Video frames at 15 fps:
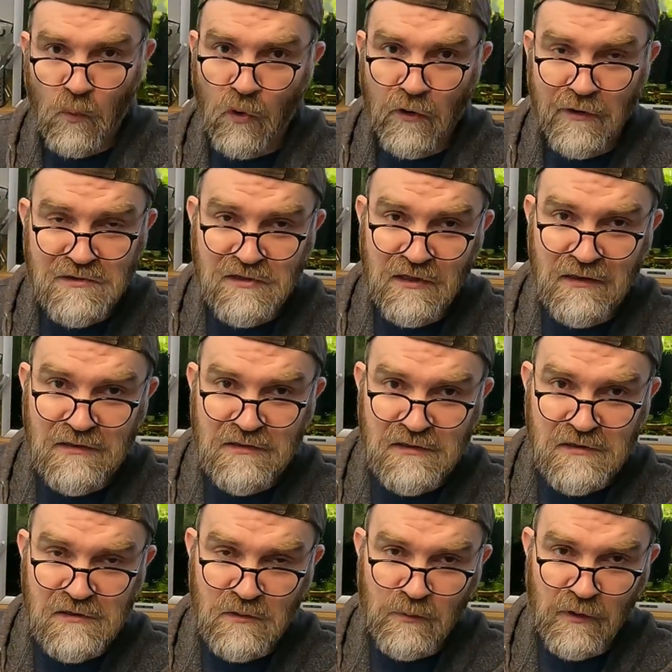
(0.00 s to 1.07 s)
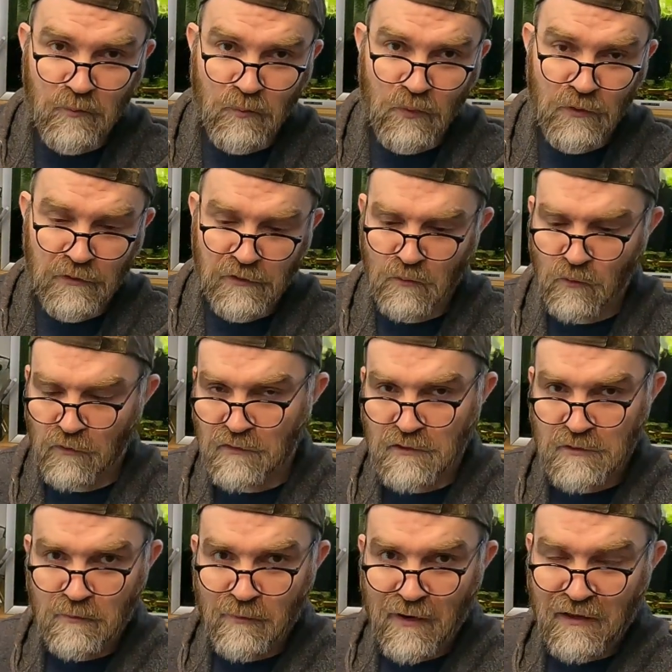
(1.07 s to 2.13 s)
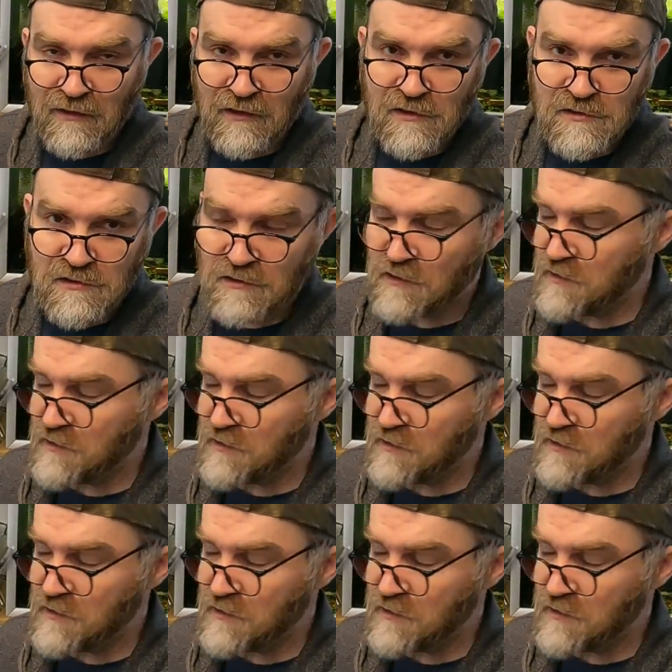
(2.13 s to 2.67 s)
water changes. It's quite important. You want the medication